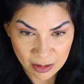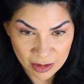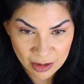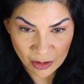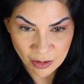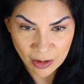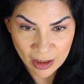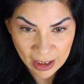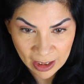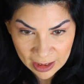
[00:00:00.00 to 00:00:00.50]

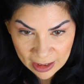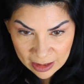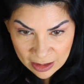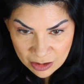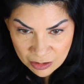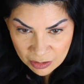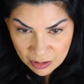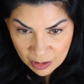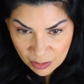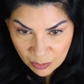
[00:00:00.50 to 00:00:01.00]
gonna go ahead and
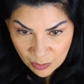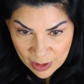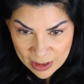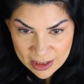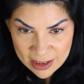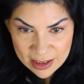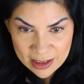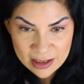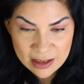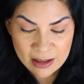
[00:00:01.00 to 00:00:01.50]
do the
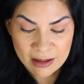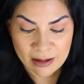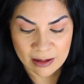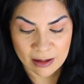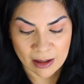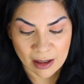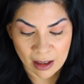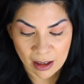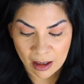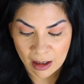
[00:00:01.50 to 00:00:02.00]
rest
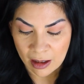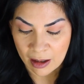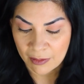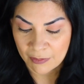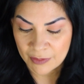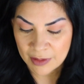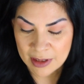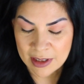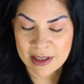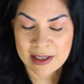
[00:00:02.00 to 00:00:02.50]

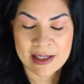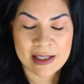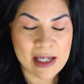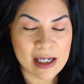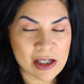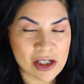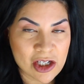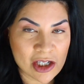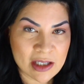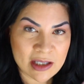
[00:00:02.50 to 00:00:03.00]
of these
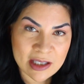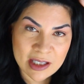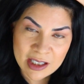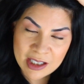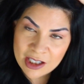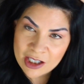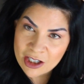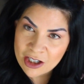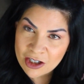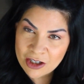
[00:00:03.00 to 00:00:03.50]
sections
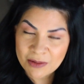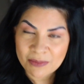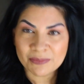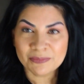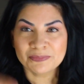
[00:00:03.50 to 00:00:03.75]
here.